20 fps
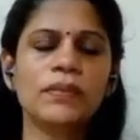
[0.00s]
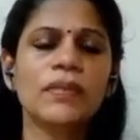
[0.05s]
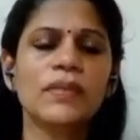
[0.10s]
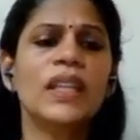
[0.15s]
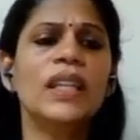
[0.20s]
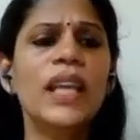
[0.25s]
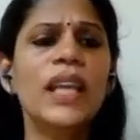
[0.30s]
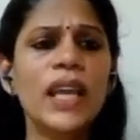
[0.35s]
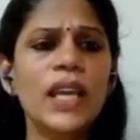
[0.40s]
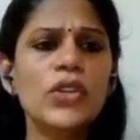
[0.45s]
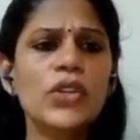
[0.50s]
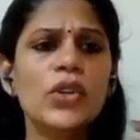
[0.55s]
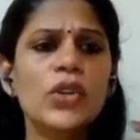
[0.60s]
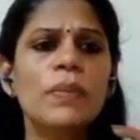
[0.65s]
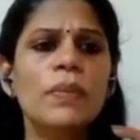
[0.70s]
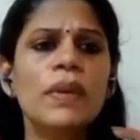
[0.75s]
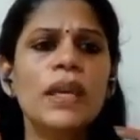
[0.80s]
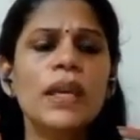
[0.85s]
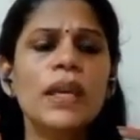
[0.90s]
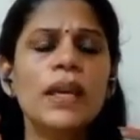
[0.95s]
There should
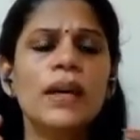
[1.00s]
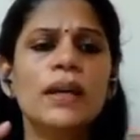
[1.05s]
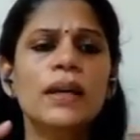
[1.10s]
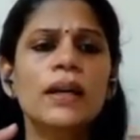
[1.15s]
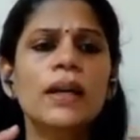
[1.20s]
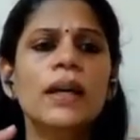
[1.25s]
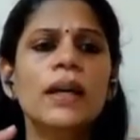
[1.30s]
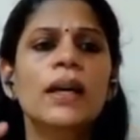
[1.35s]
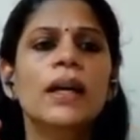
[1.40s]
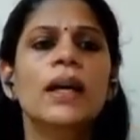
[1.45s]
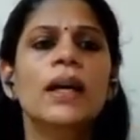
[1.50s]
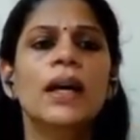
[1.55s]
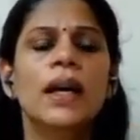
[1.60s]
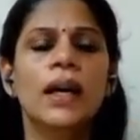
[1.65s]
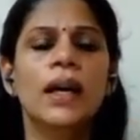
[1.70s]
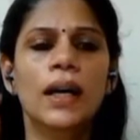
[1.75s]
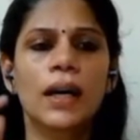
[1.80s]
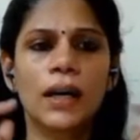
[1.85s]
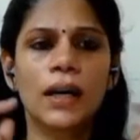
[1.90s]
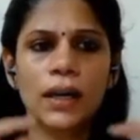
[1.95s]
be a
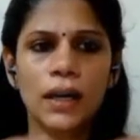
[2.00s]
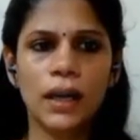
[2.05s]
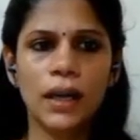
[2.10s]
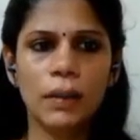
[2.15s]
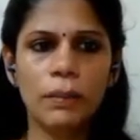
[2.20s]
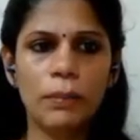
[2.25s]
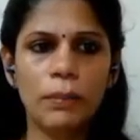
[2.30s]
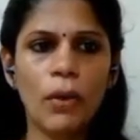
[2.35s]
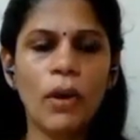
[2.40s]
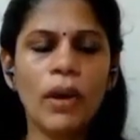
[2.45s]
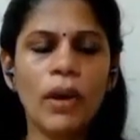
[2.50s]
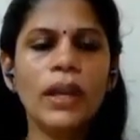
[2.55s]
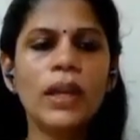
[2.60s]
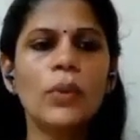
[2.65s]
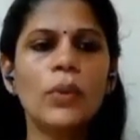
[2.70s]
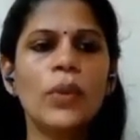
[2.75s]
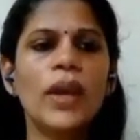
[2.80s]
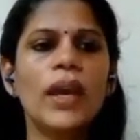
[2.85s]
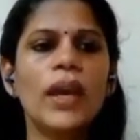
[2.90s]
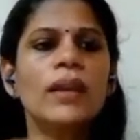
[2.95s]
point
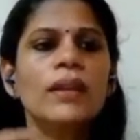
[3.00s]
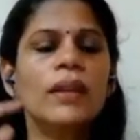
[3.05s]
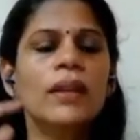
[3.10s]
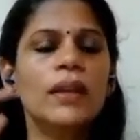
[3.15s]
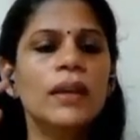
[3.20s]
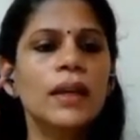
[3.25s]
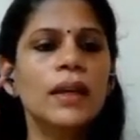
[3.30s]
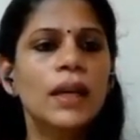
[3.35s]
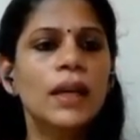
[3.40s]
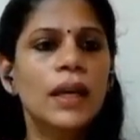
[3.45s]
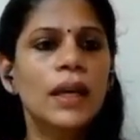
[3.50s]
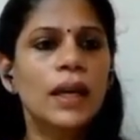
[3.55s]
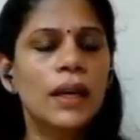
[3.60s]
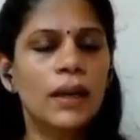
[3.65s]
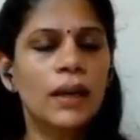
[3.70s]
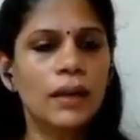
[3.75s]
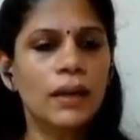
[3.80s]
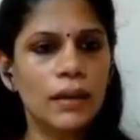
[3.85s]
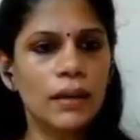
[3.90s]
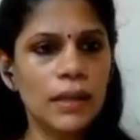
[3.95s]
where the
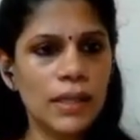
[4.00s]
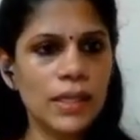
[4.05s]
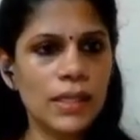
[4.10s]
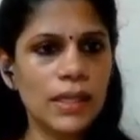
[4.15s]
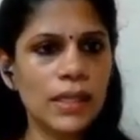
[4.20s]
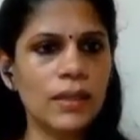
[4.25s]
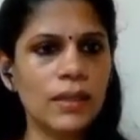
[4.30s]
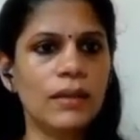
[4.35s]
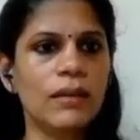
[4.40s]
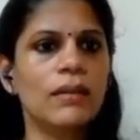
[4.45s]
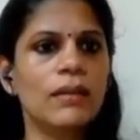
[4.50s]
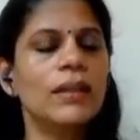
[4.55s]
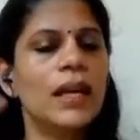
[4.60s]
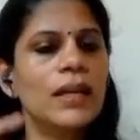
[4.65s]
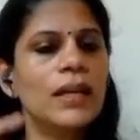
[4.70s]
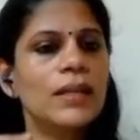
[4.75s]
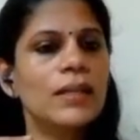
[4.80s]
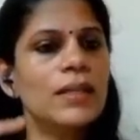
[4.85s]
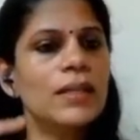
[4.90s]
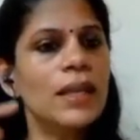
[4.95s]
listener, that
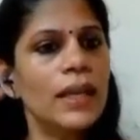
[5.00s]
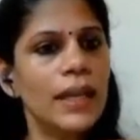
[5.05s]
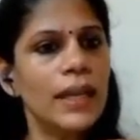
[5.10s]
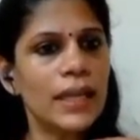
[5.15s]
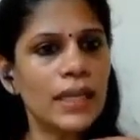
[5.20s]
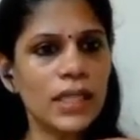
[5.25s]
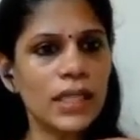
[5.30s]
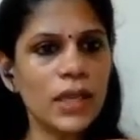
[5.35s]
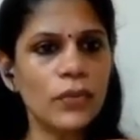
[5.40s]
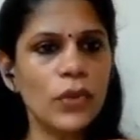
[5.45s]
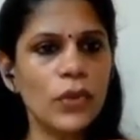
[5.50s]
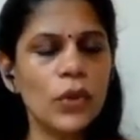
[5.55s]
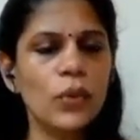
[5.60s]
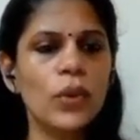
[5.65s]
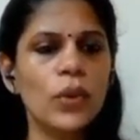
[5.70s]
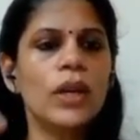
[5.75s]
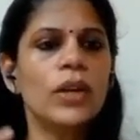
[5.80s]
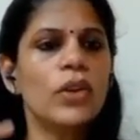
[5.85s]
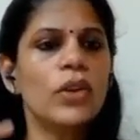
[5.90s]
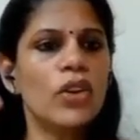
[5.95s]
is the
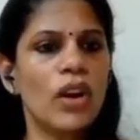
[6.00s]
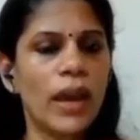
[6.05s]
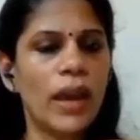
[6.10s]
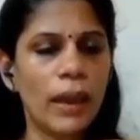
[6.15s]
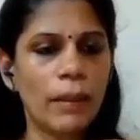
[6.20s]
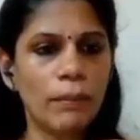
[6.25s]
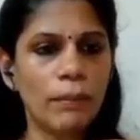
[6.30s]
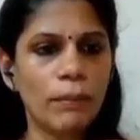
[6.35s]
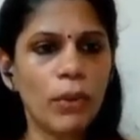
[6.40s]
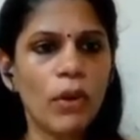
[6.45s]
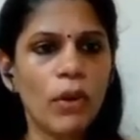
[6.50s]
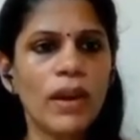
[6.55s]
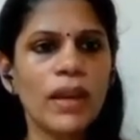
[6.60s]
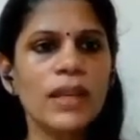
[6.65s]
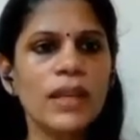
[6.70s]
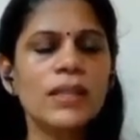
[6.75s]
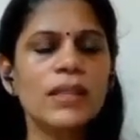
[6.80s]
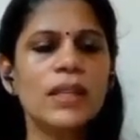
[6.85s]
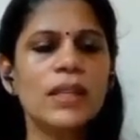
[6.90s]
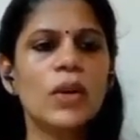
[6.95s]
interviewer, your
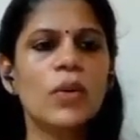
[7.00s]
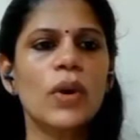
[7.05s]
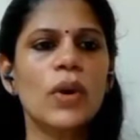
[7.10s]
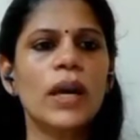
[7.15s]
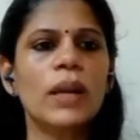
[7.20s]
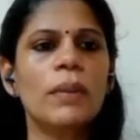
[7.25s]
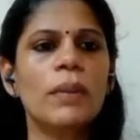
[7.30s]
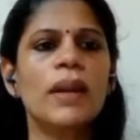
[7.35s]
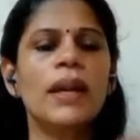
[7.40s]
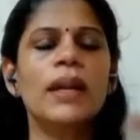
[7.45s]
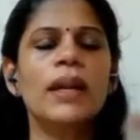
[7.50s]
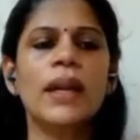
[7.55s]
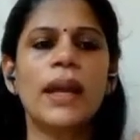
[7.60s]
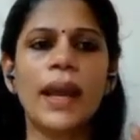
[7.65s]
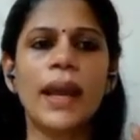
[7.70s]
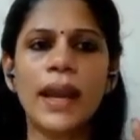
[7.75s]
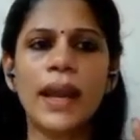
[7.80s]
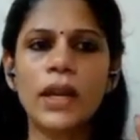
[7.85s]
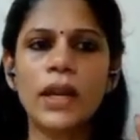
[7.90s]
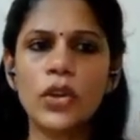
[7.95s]
employer's requirement
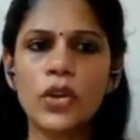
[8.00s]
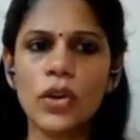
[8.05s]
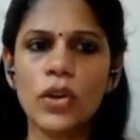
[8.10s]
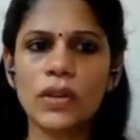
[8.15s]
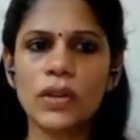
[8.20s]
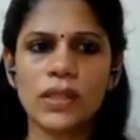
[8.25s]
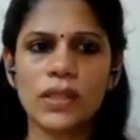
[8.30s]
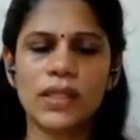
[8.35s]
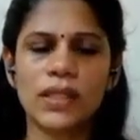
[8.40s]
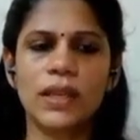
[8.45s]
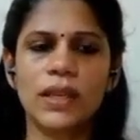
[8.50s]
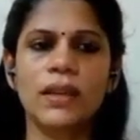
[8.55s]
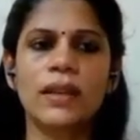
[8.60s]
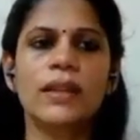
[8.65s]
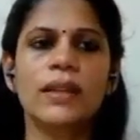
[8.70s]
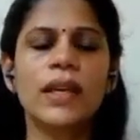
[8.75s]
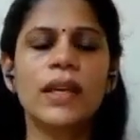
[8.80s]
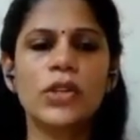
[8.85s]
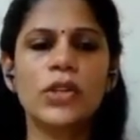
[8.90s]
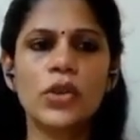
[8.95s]
and your skill,
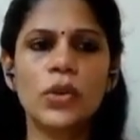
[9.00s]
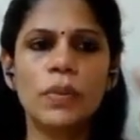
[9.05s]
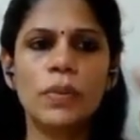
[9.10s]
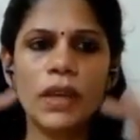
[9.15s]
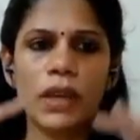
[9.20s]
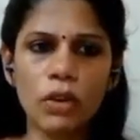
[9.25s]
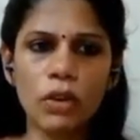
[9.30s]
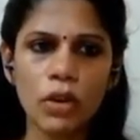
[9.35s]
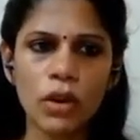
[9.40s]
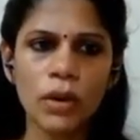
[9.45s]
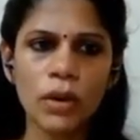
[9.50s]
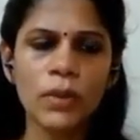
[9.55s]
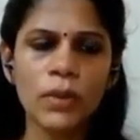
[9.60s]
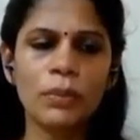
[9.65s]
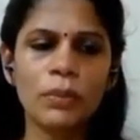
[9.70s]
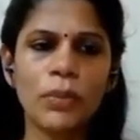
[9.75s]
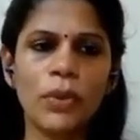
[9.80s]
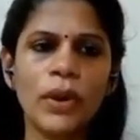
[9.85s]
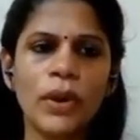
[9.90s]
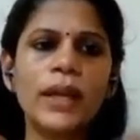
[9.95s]
there should be a common
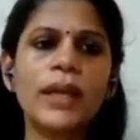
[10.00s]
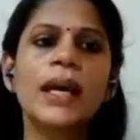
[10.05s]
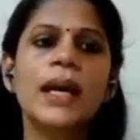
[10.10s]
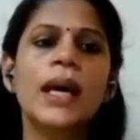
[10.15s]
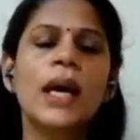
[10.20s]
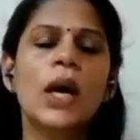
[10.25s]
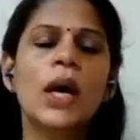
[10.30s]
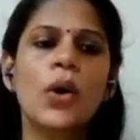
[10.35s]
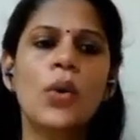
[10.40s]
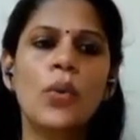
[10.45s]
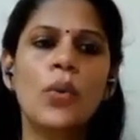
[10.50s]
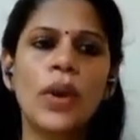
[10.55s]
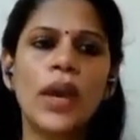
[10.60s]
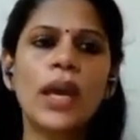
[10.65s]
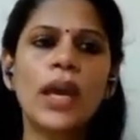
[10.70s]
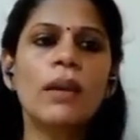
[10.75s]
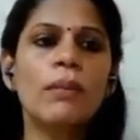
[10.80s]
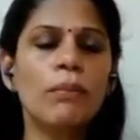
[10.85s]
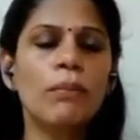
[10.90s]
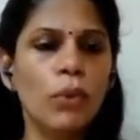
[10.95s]
point
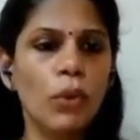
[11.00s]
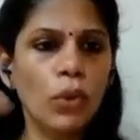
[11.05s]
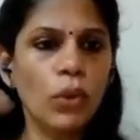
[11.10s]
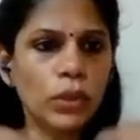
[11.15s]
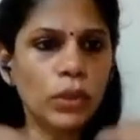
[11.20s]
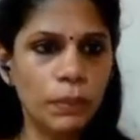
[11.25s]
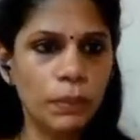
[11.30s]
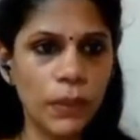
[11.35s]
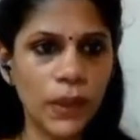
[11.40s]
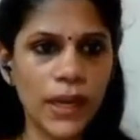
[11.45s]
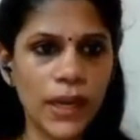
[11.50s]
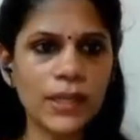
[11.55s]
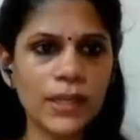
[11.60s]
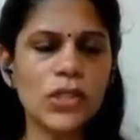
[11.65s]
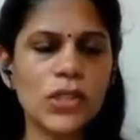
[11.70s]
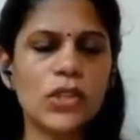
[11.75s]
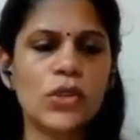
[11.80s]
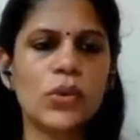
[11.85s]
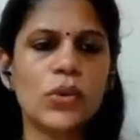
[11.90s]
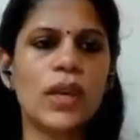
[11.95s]
where both
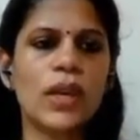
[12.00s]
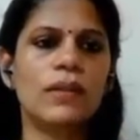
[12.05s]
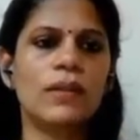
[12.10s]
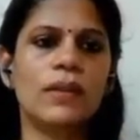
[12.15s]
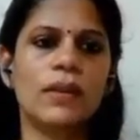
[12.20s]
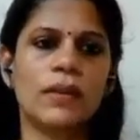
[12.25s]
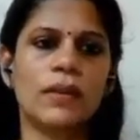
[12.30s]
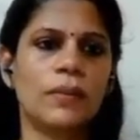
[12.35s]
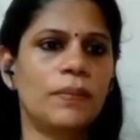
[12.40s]
blends together.